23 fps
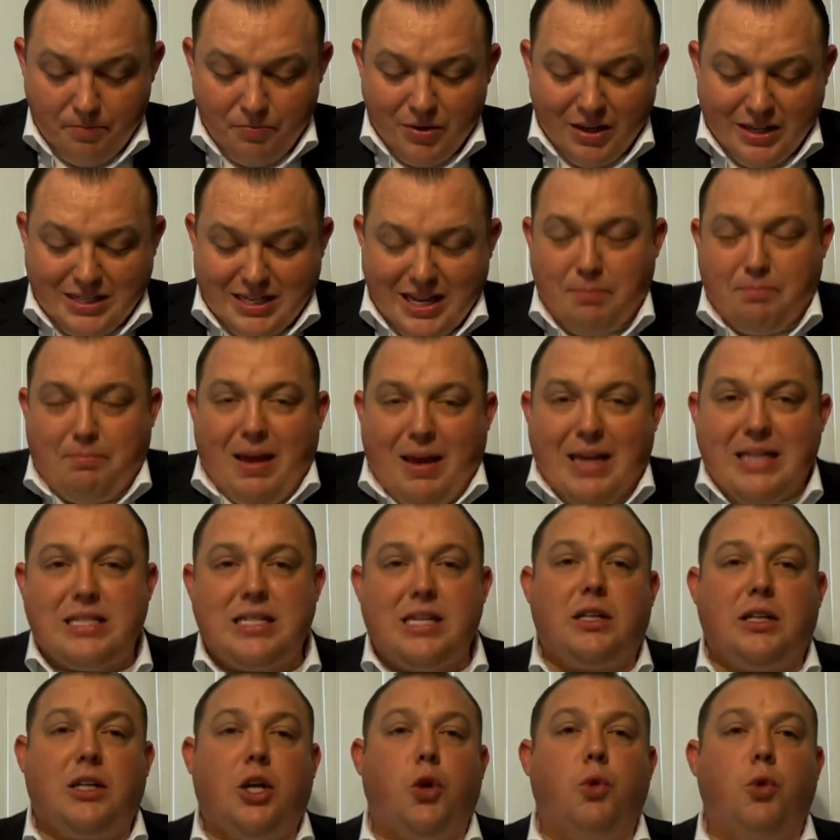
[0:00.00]
He's saying
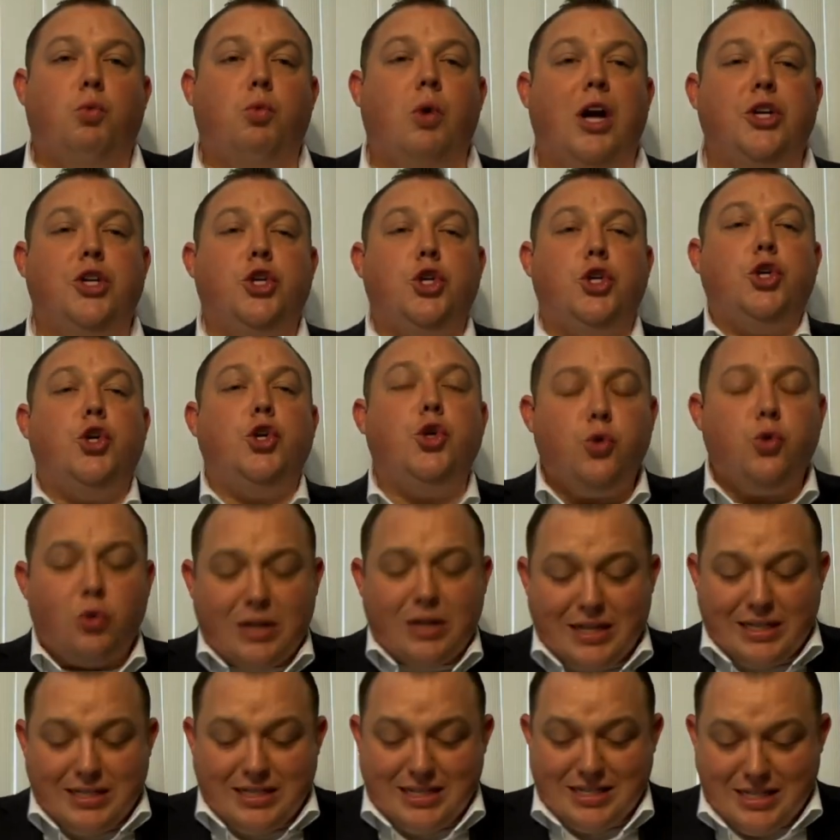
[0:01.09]
basically what you
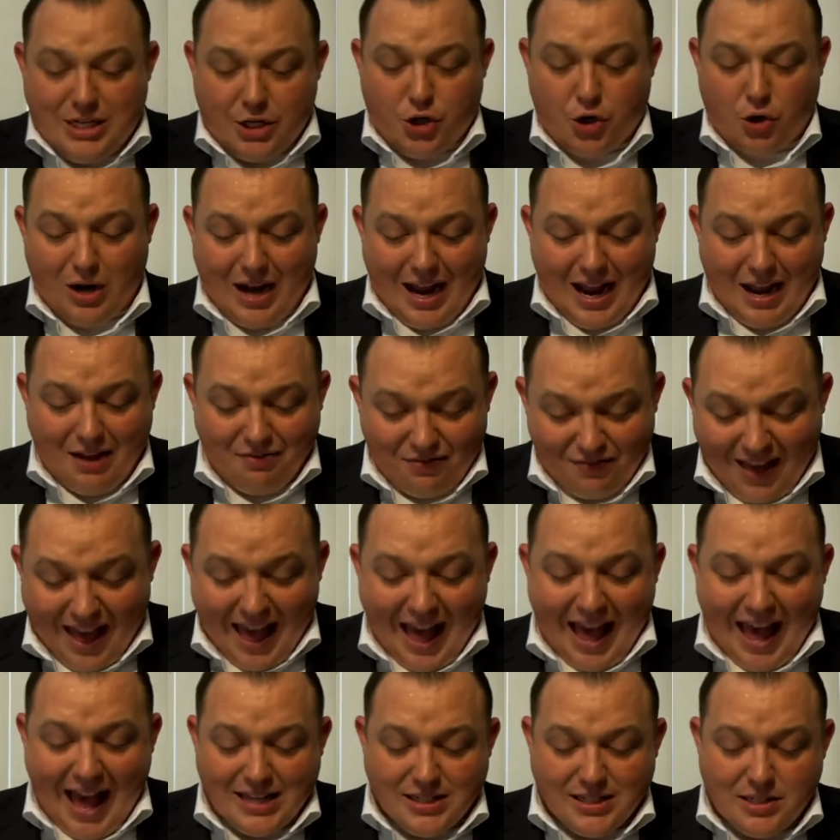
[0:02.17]
consider a
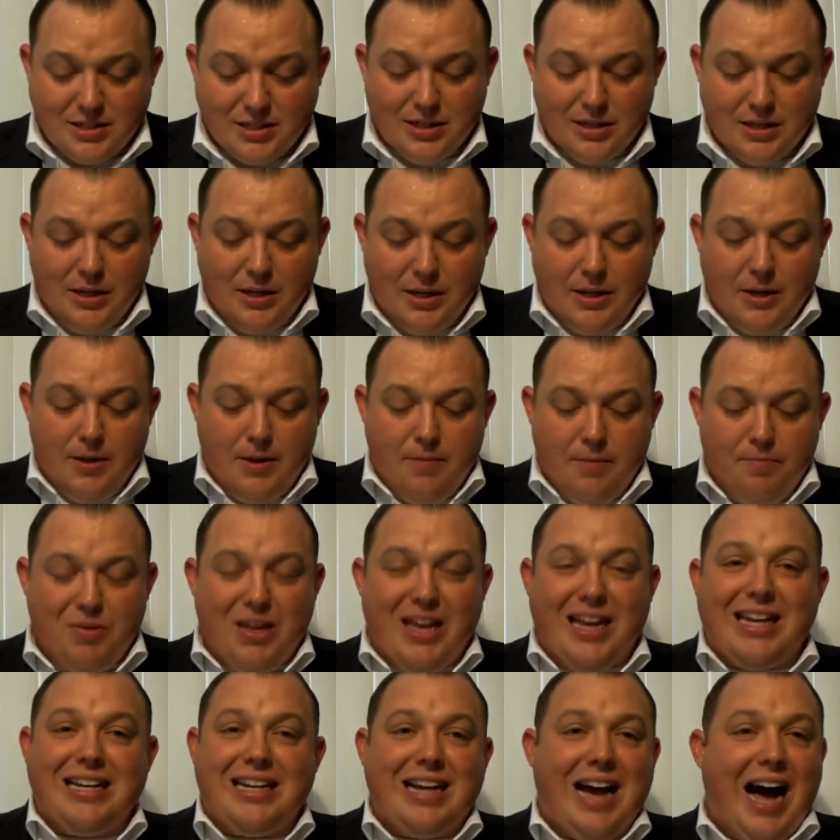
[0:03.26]
fast,
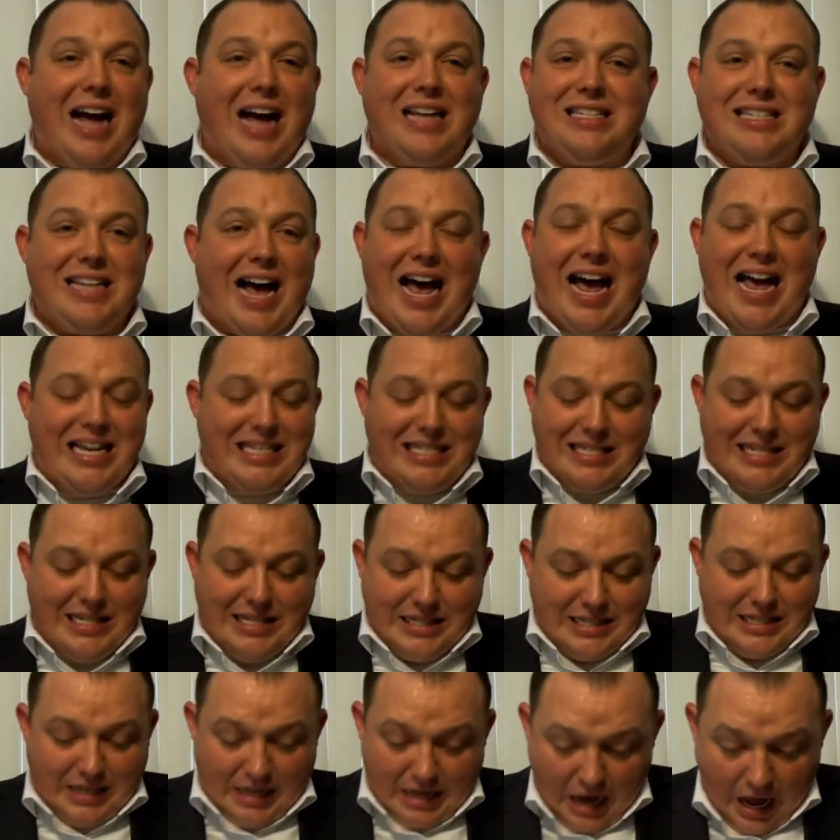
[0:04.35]
in God's eyes, it
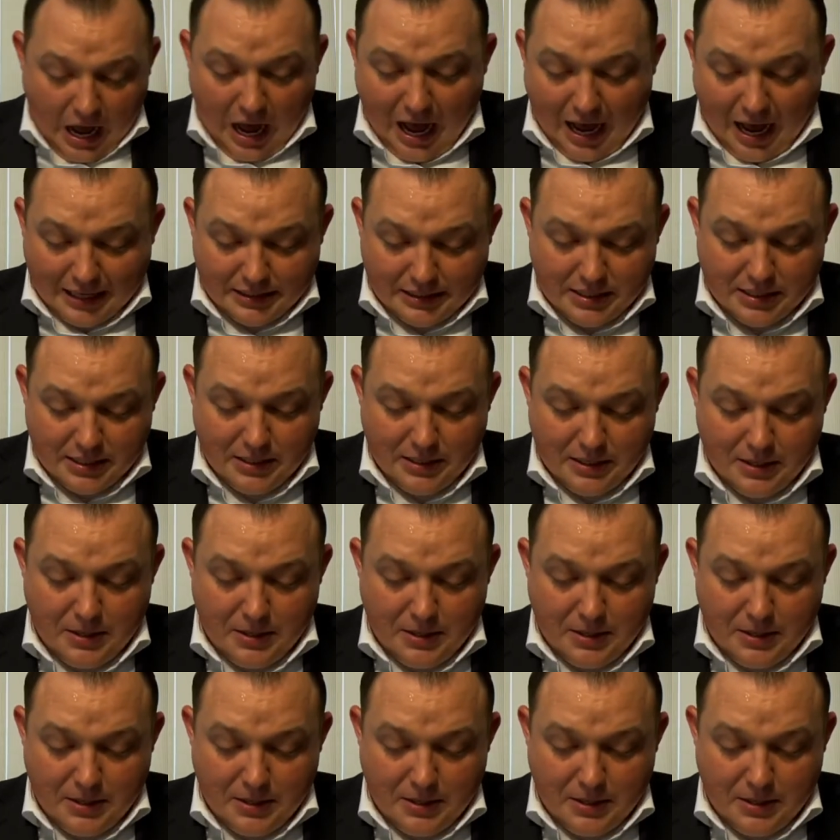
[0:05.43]
is not.